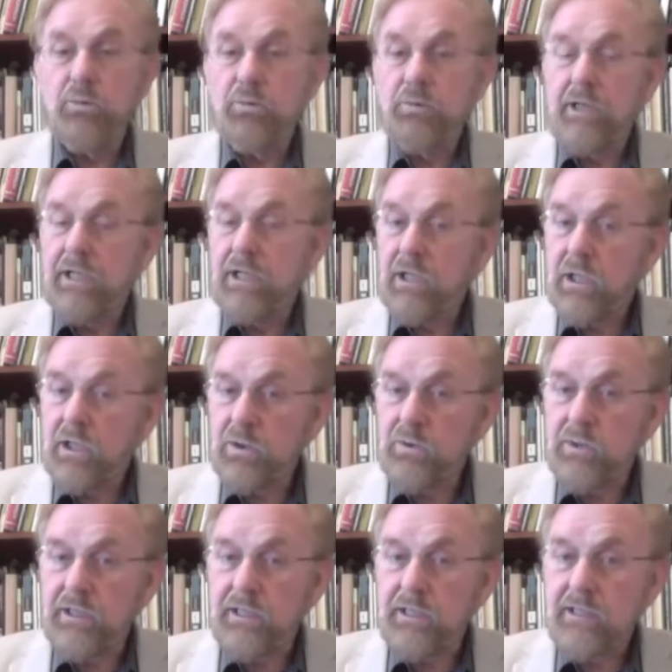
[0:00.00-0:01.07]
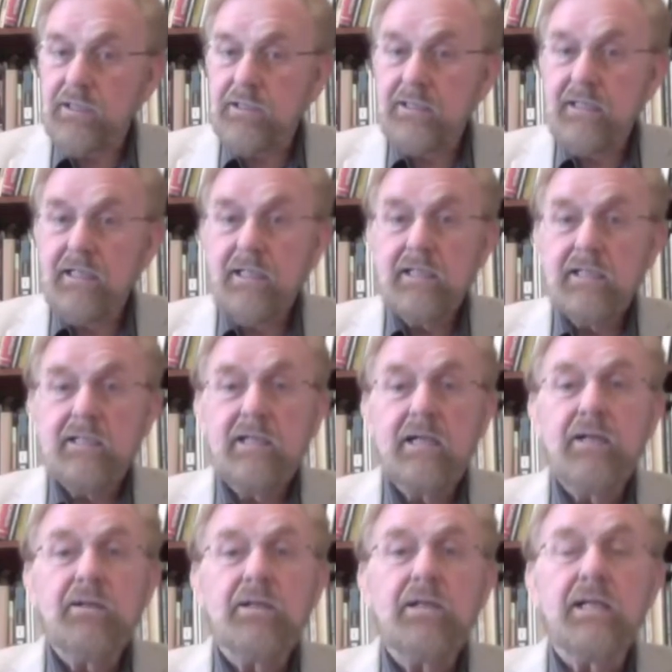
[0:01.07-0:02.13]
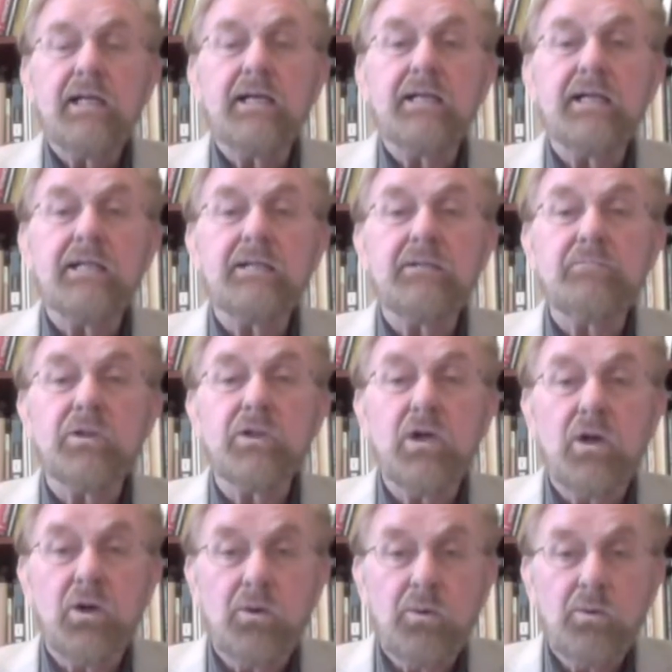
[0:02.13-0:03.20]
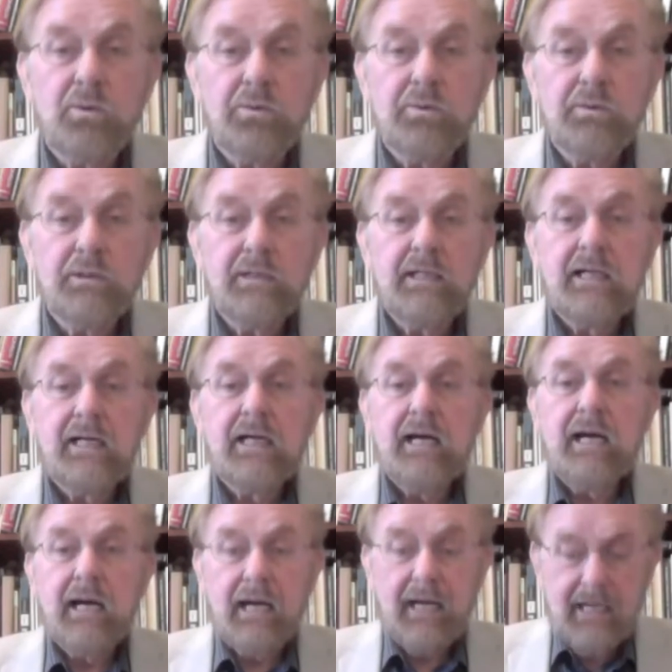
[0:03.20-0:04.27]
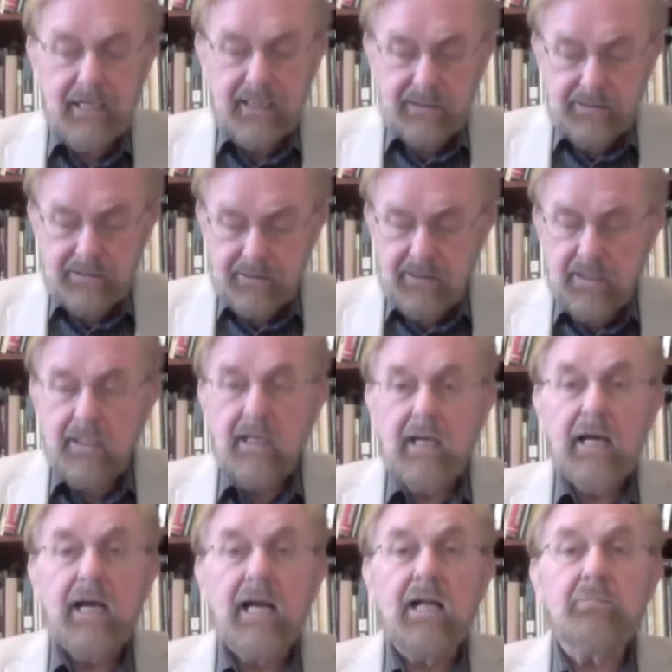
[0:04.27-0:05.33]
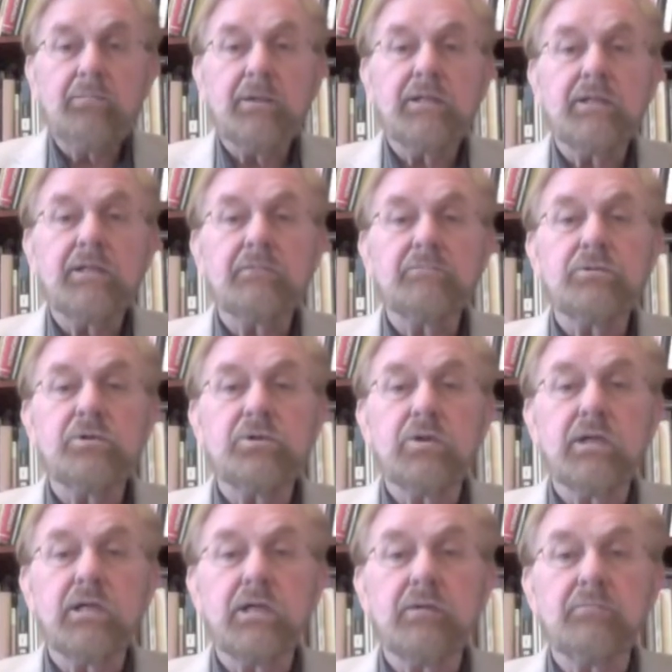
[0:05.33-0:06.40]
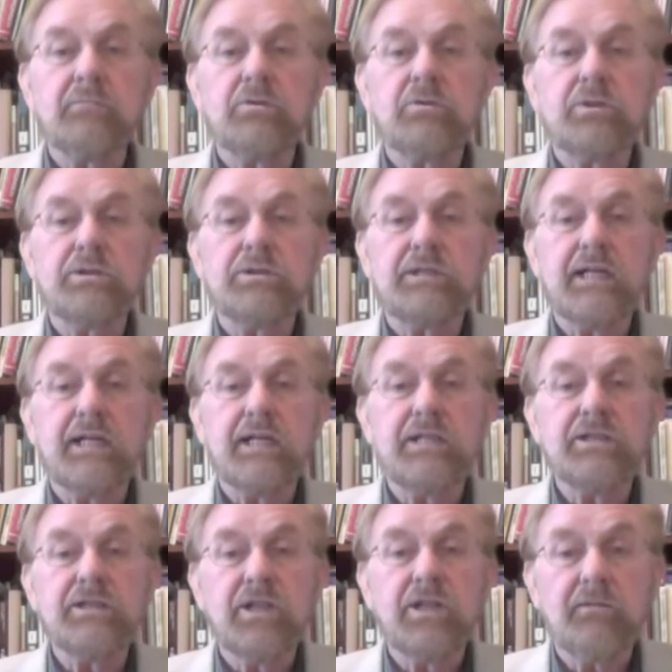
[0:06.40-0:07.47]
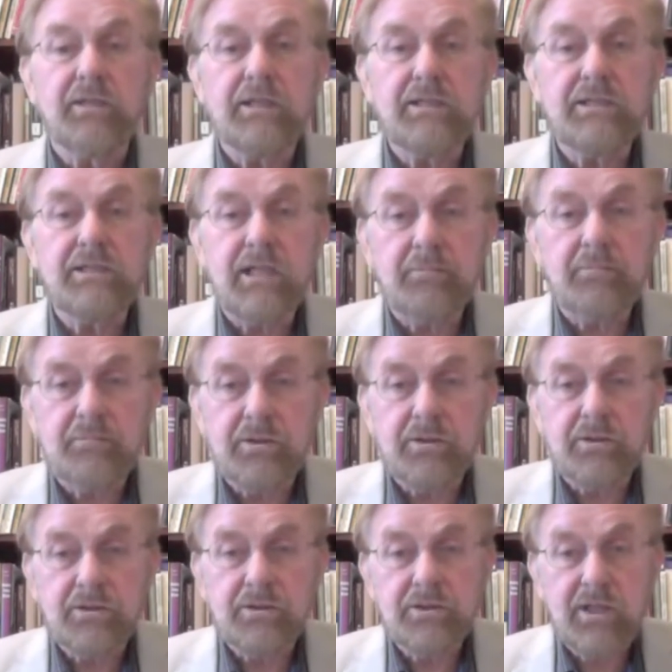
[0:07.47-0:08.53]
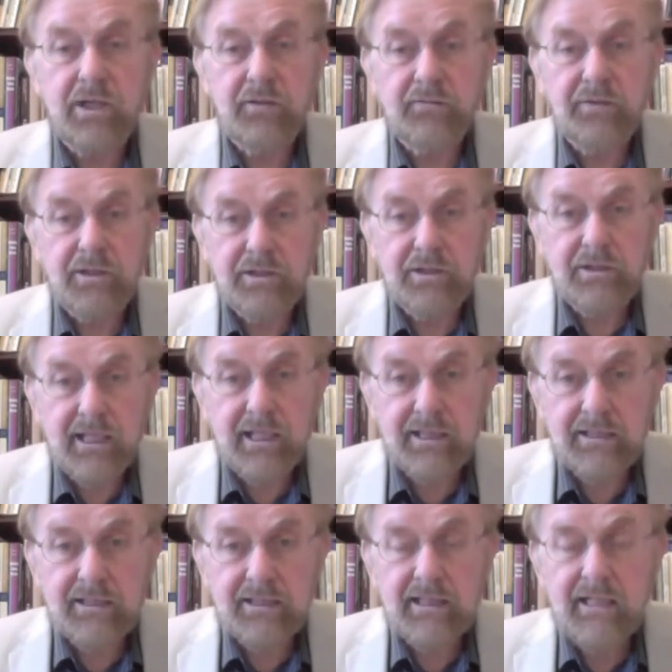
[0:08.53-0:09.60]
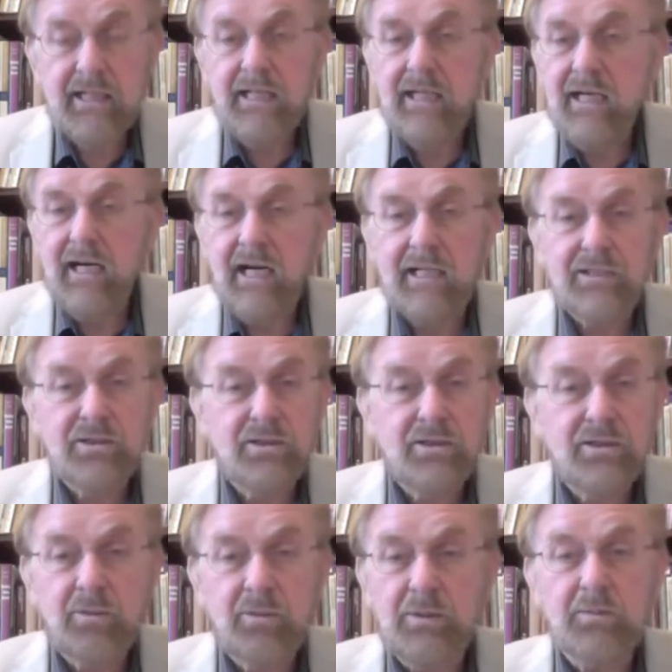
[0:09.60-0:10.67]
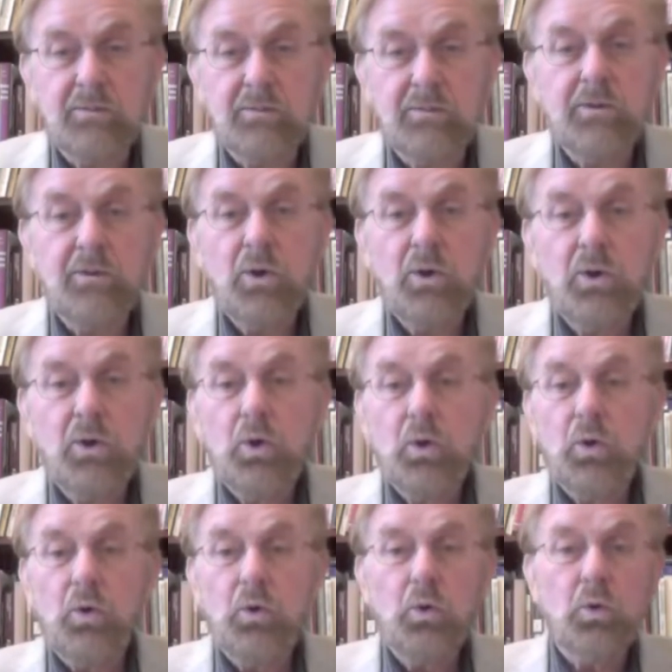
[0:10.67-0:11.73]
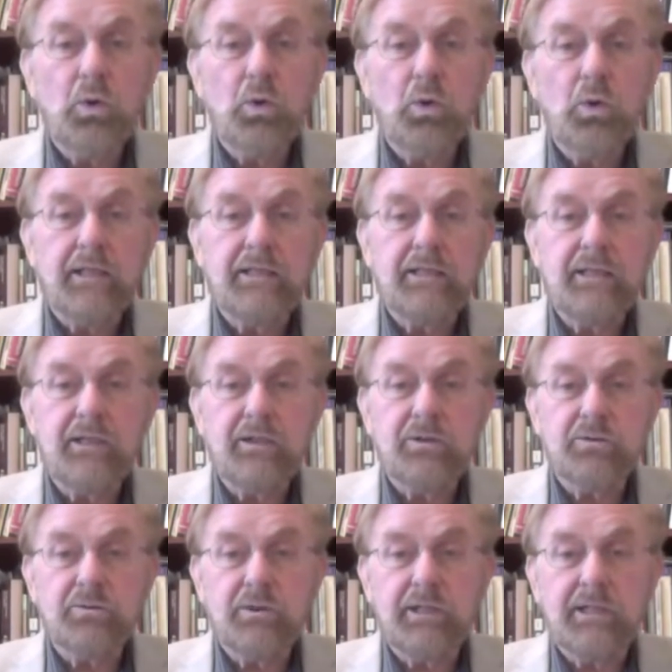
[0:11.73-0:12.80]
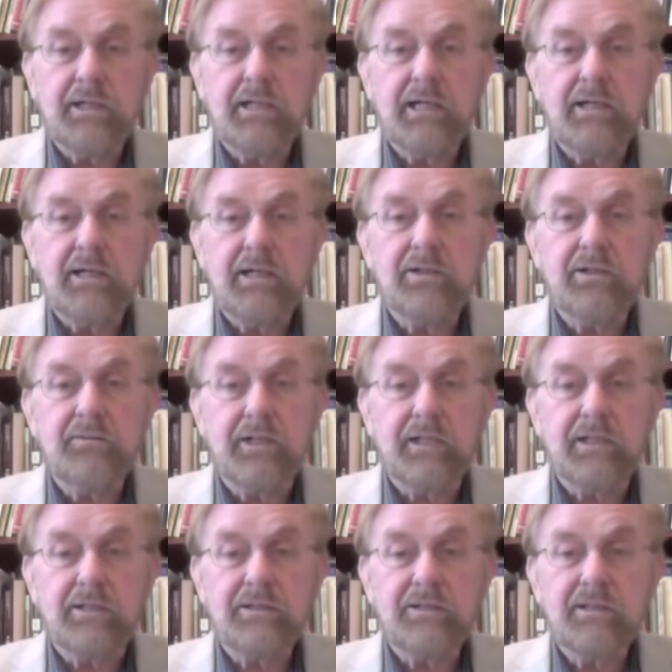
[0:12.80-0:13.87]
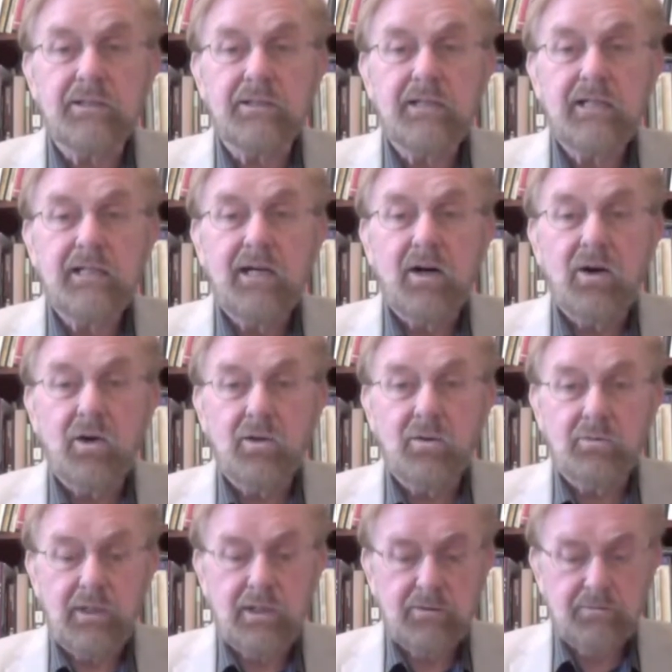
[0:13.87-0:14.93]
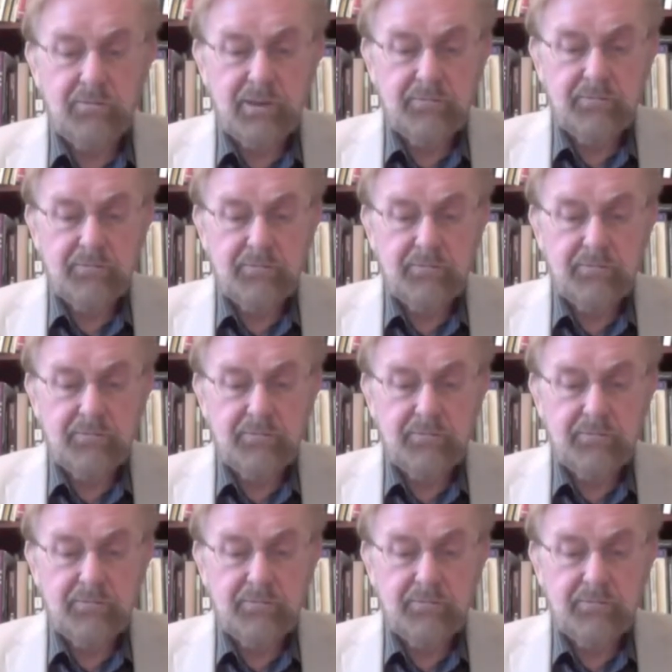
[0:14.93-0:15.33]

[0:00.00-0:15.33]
including letting them go and helping them to come to a stage of acceptance of their death. I saw people who had tears running down their face all around me.